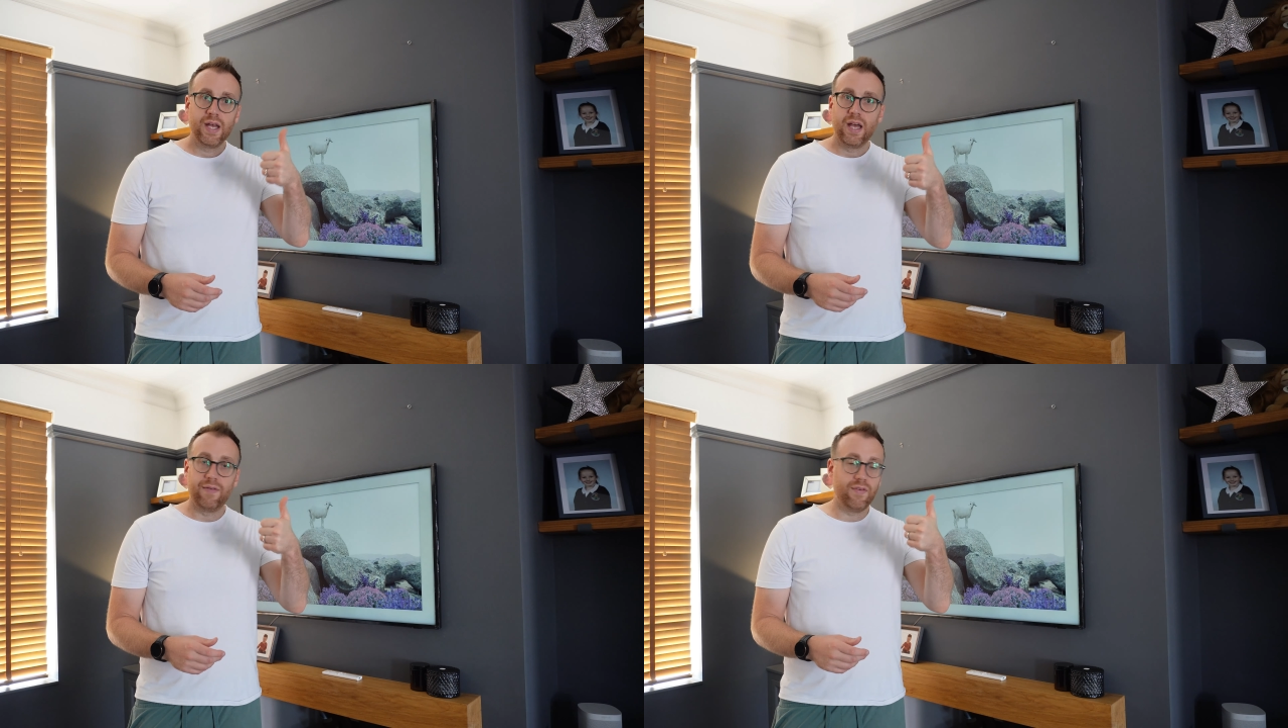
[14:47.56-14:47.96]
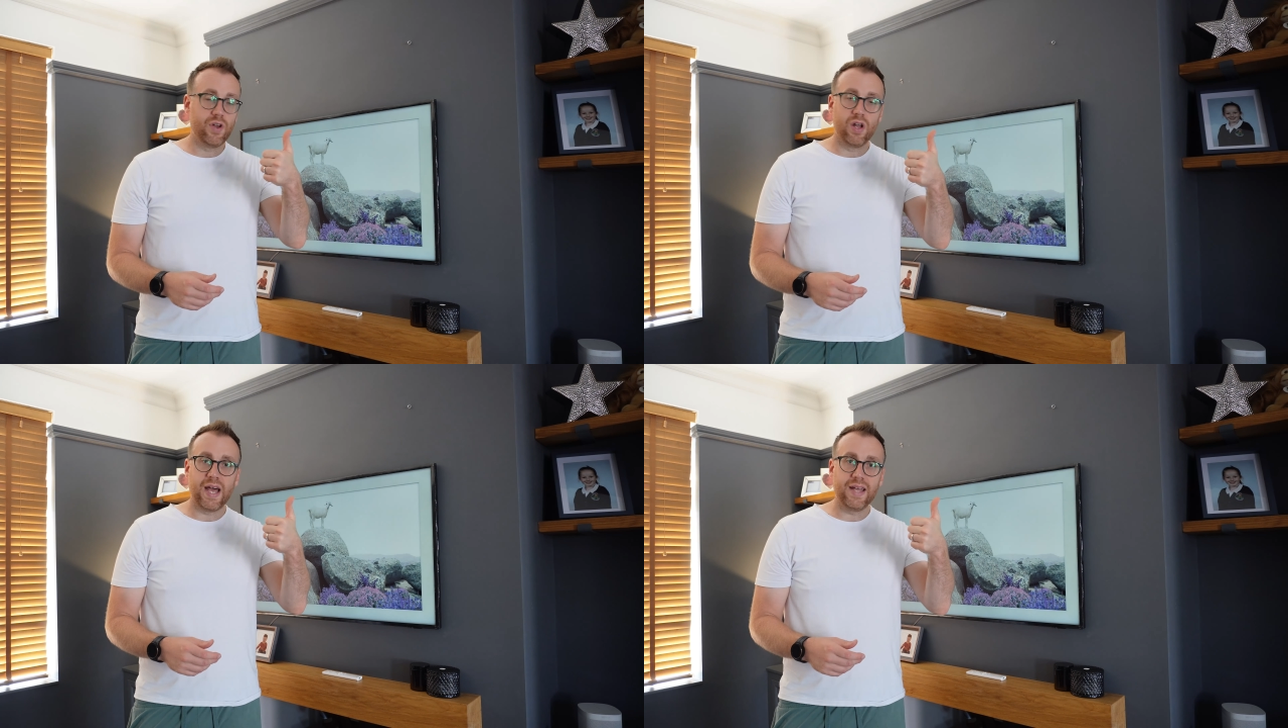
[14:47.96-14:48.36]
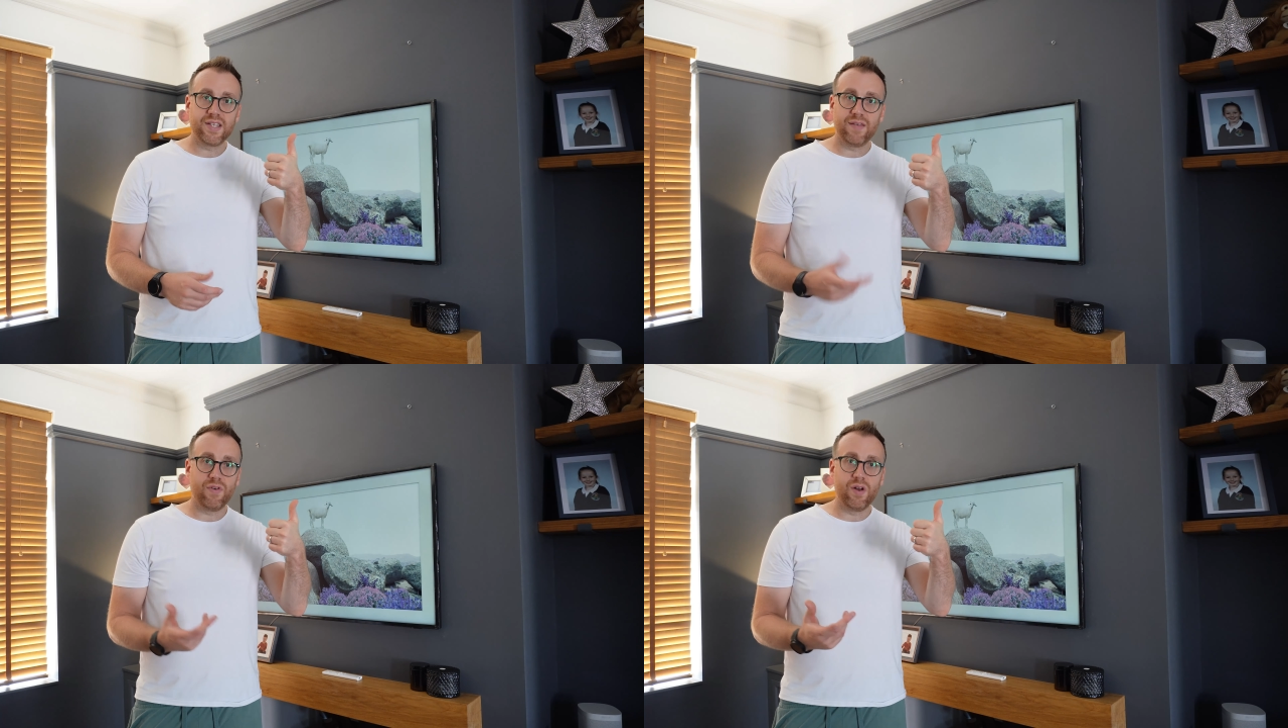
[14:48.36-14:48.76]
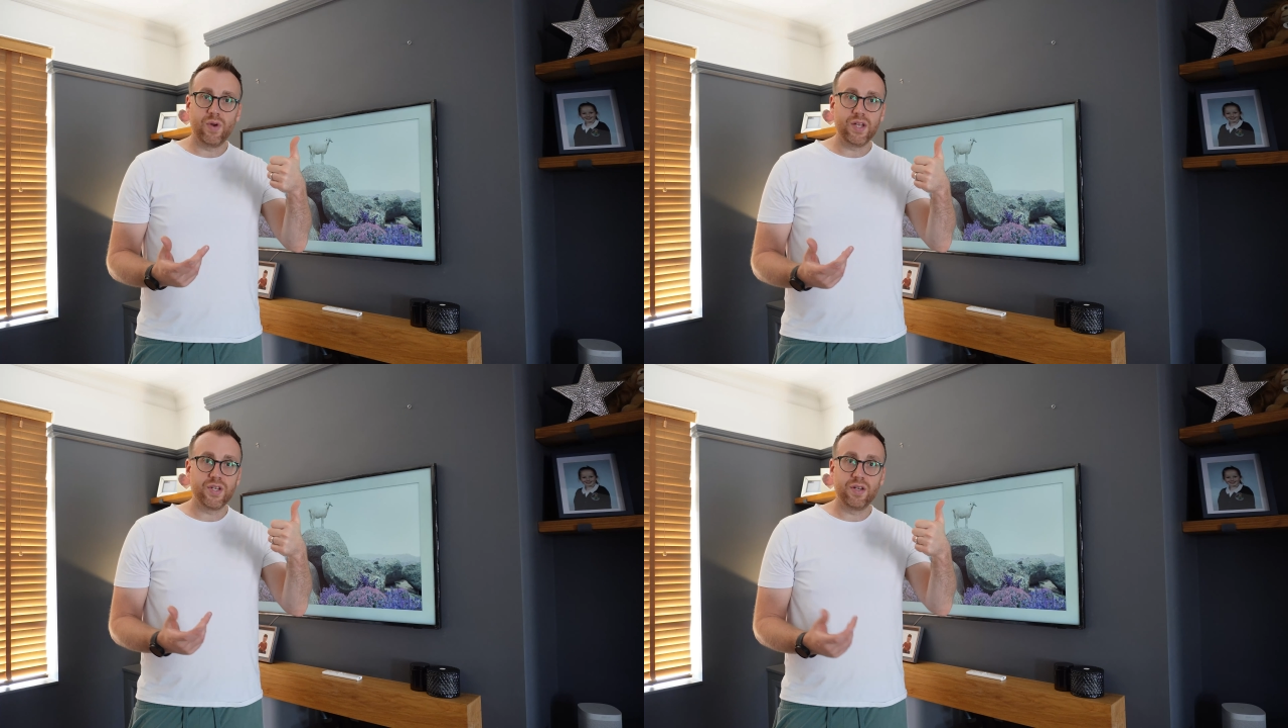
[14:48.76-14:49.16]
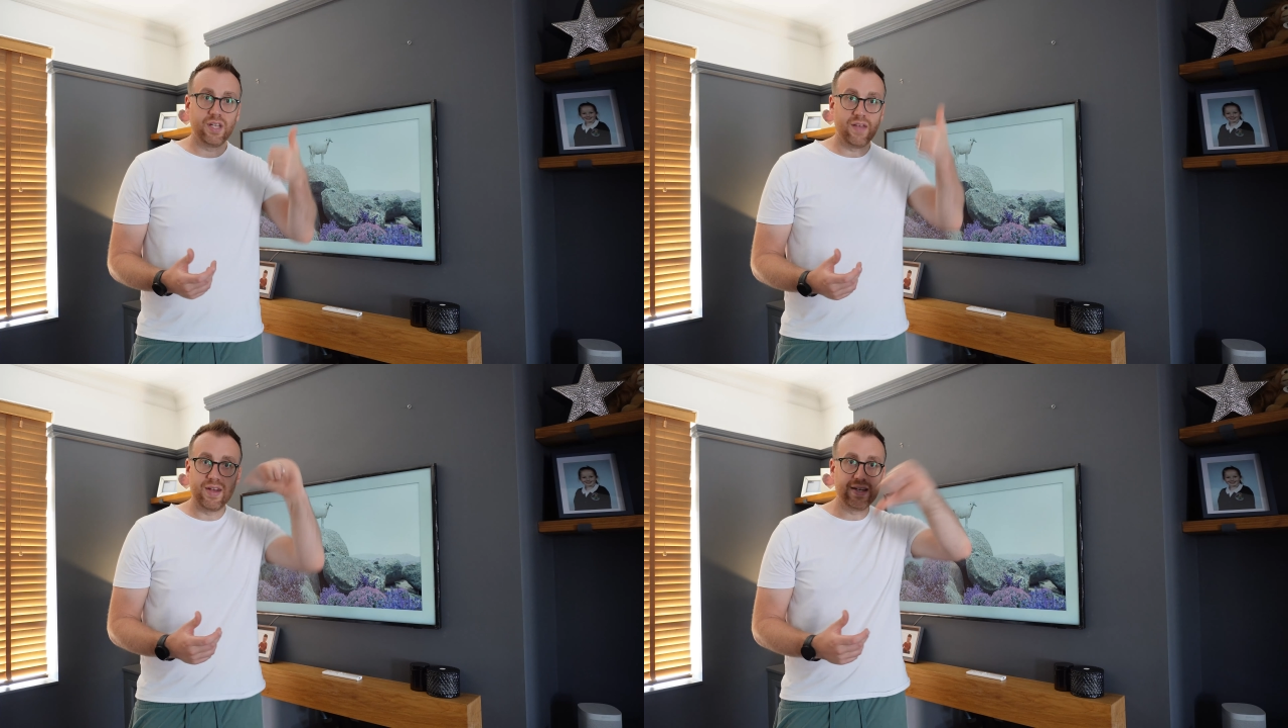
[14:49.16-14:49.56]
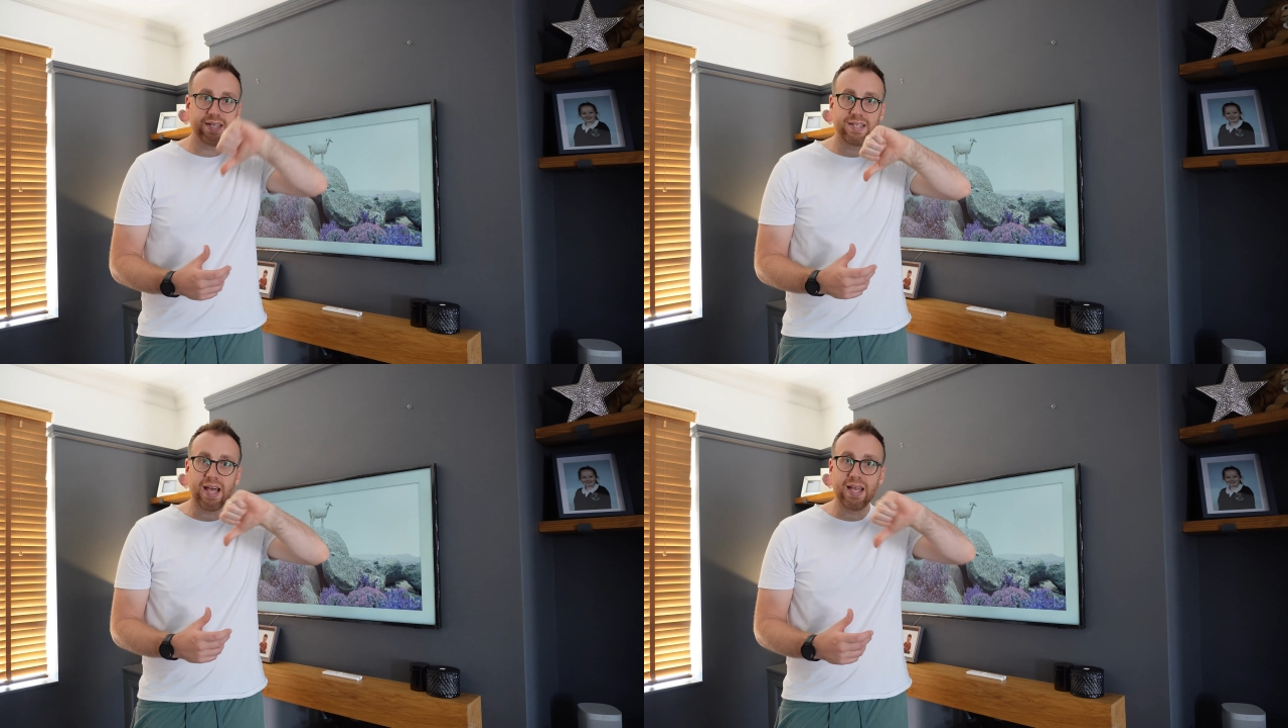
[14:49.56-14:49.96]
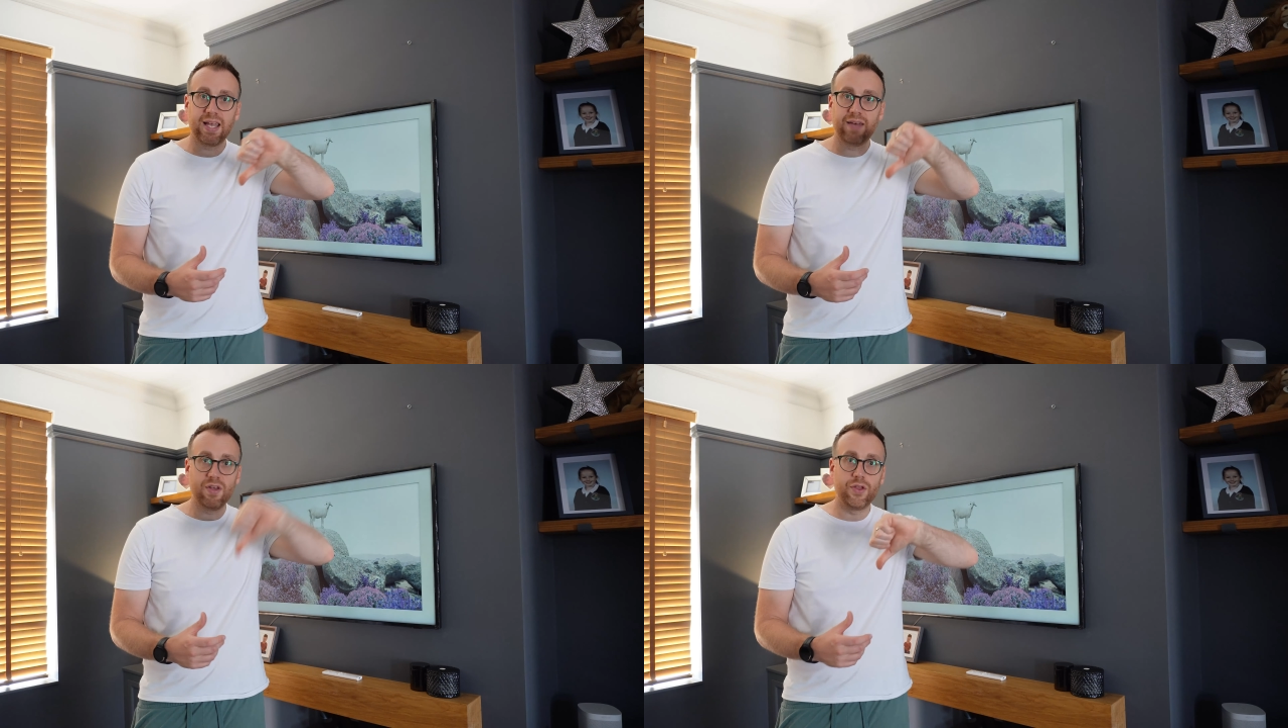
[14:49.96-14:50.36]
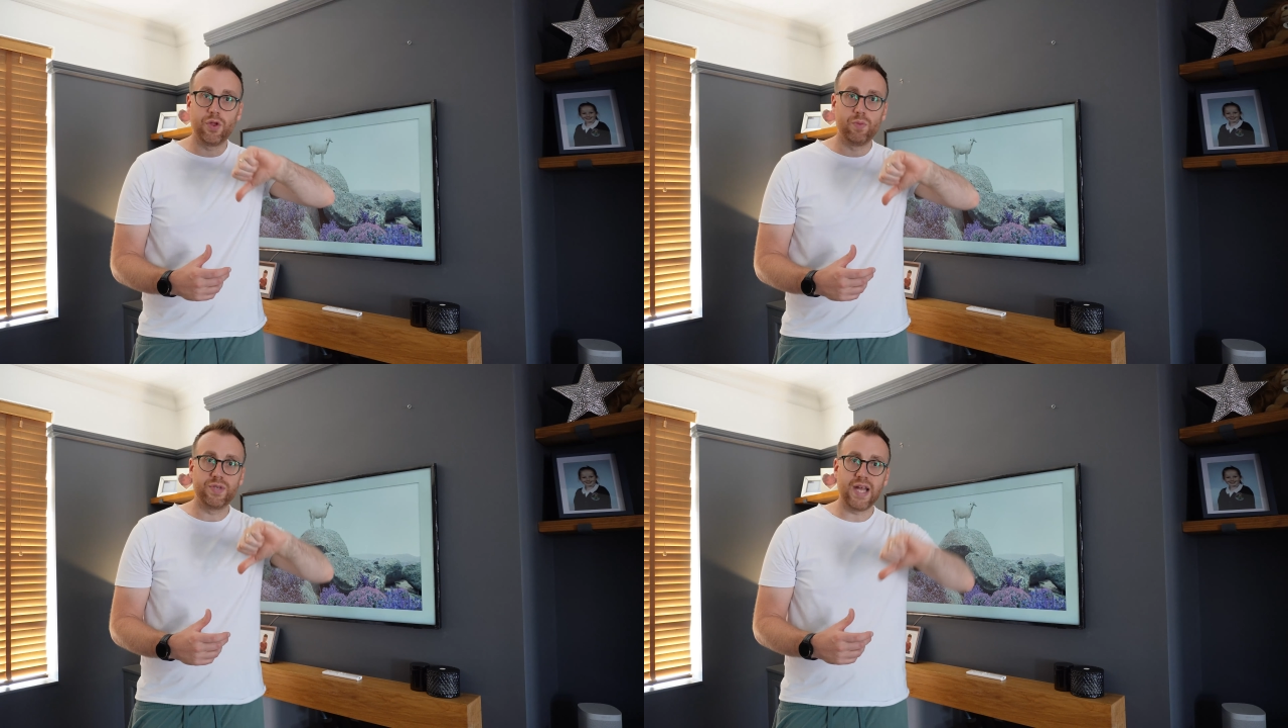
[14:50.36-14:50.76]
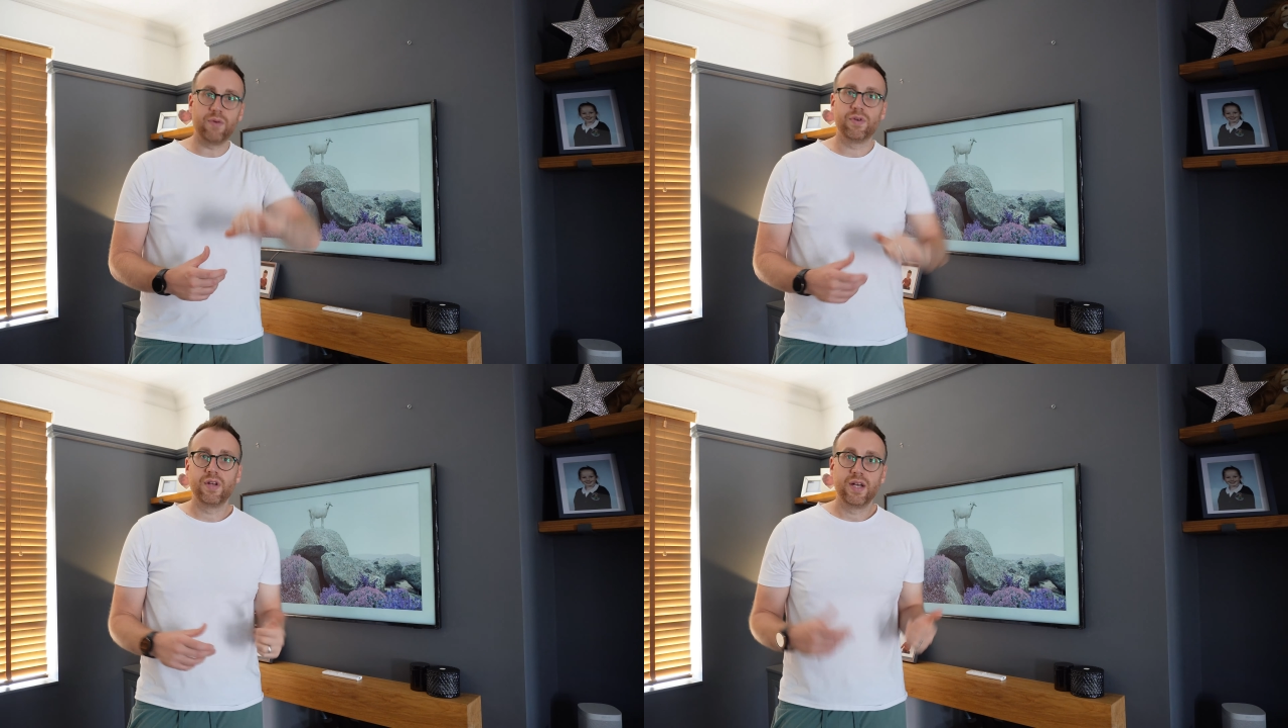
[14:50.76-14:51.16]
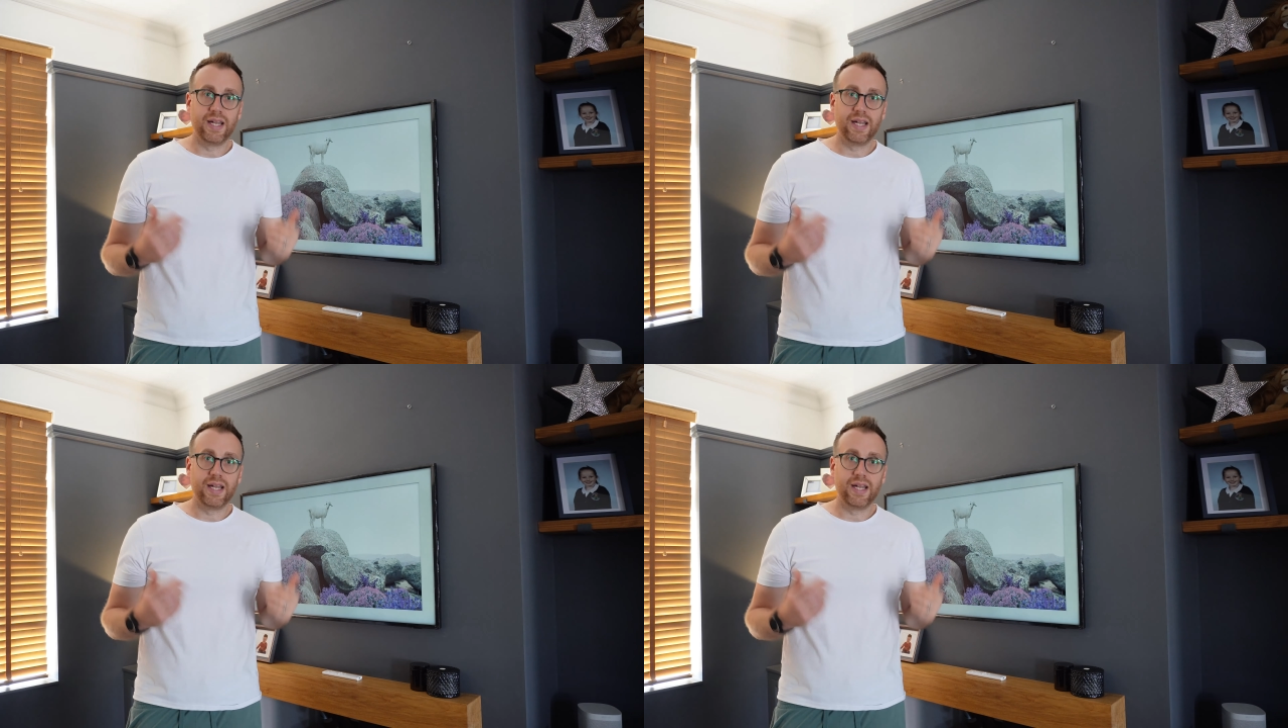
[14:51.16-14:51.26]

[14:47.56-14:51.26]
If you've not liked it for any reason, give it a dislike, give it a thumbs down.